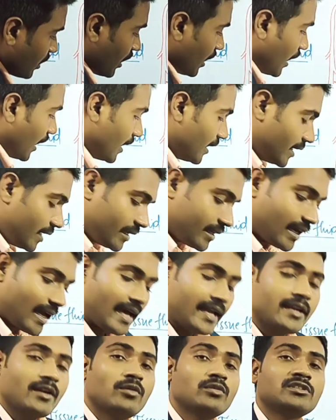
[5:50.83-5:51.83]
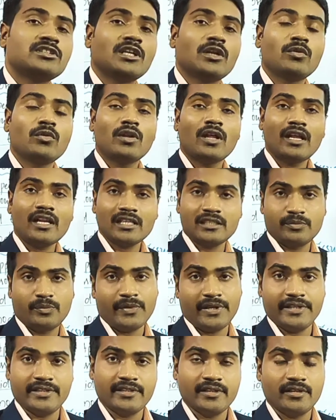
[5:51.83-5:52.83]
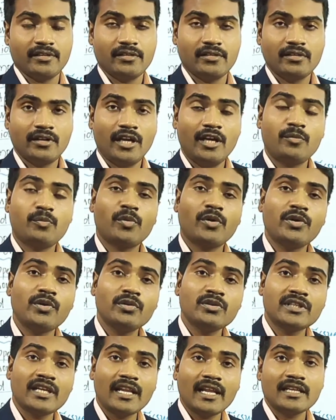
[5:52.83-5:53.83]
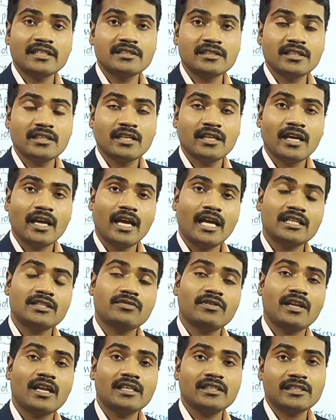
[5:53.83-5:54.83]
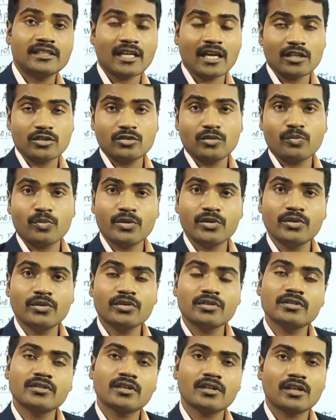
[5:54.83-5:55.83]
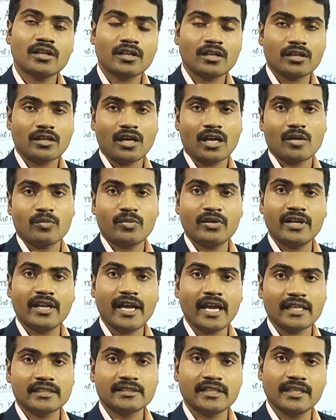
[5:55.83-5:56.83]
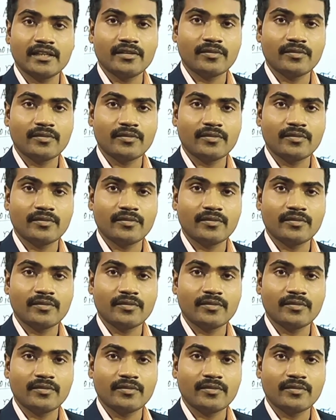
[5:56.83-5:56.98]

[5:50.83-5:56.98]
and it carry out cellular respiration. It produce energy as well as it also produce carbon dioxide.